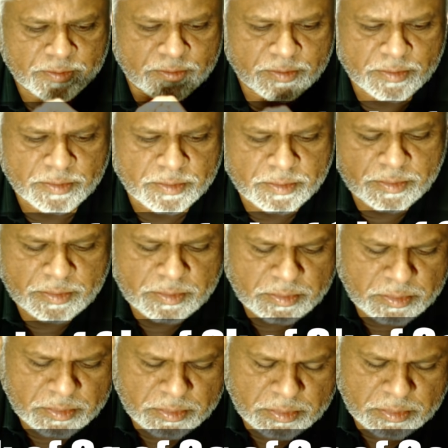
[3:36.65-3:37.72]

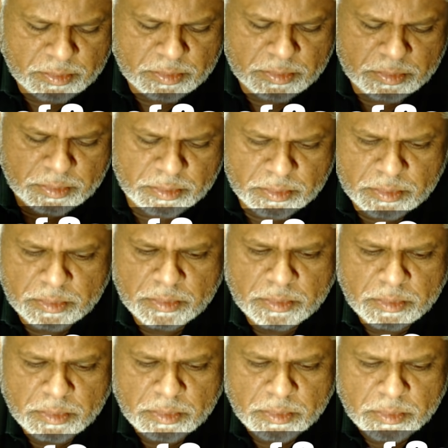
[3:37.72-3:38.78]

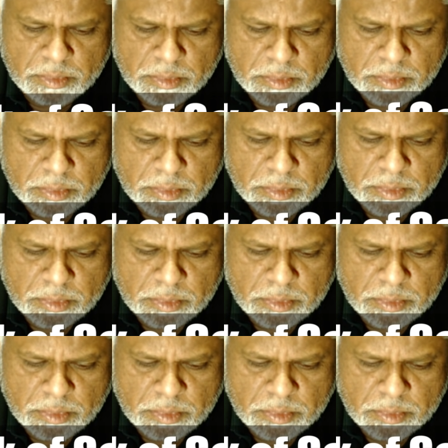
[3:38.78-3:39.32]
No one is speaking in this clip.